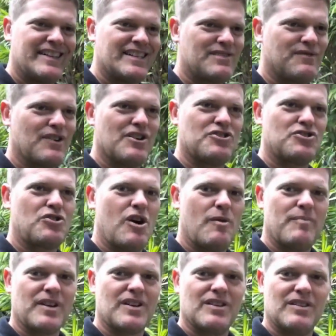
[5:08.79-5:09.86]
It's very
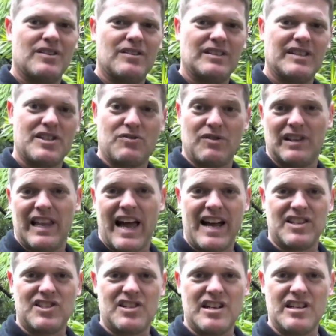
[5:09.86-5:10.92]
tropical, it's
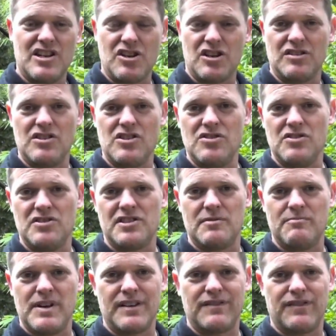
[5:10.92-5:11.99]
relaxing. You can use
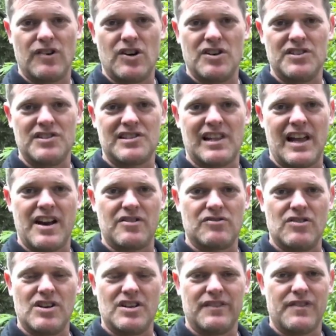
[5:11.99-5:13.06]
the big fronds
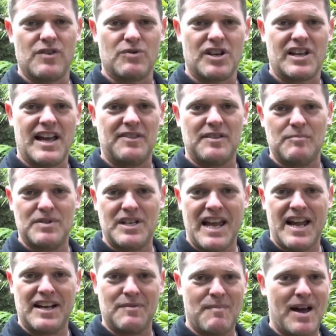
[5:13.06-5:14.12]
later on if you want to cut them
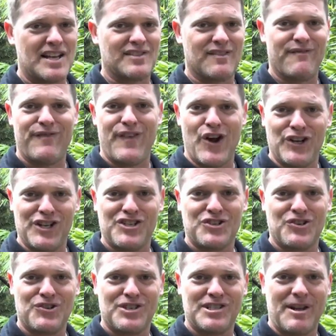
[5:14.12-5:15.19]
down and make some
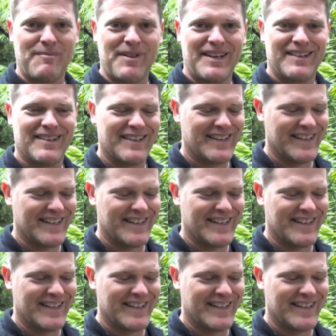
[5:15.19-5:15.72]
furniture or something.